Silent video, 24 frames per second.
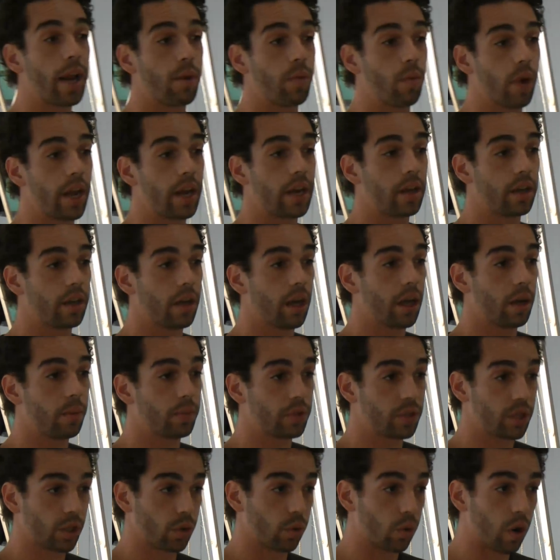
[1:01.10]
way
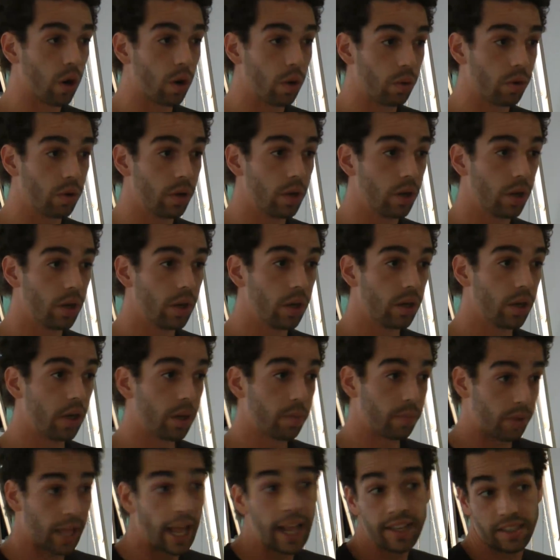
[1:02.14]
to grow
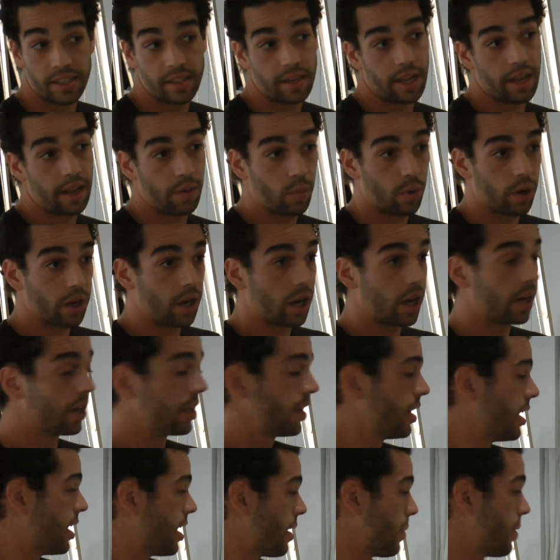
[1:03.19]
plants and whatnot.
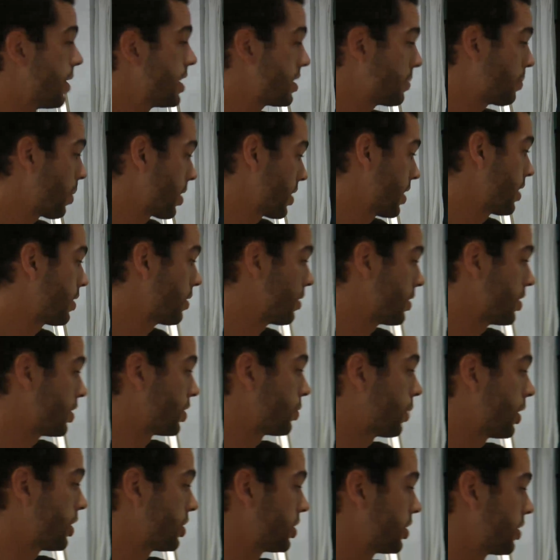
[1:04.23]
In this particular
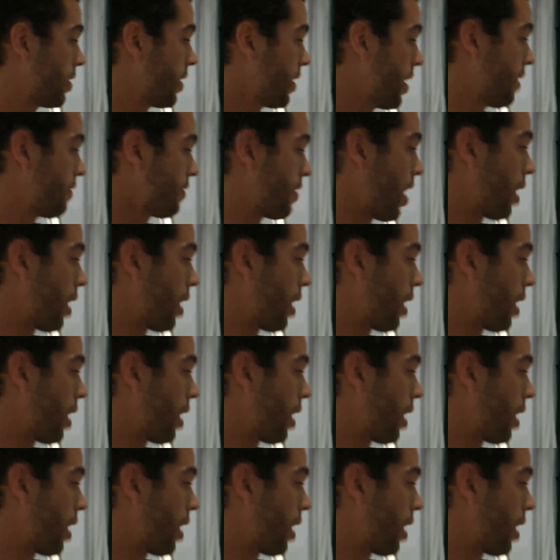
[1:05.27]
situation, they've got